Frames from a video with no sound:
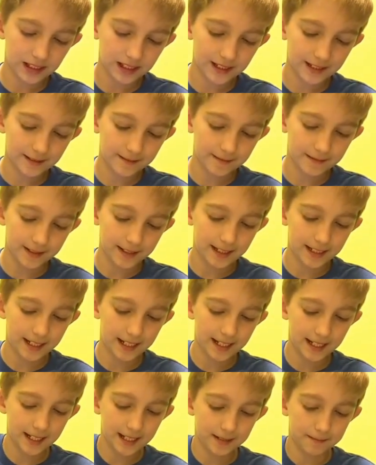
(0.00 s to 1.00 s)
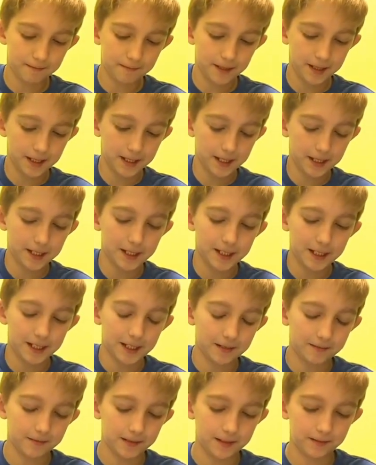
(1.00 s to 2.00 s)
Not really hate it, but you
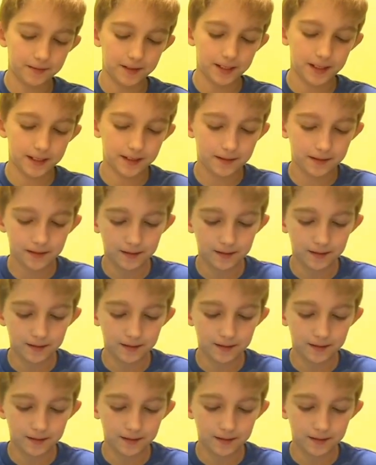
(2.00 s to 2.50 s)
get what I'm saying.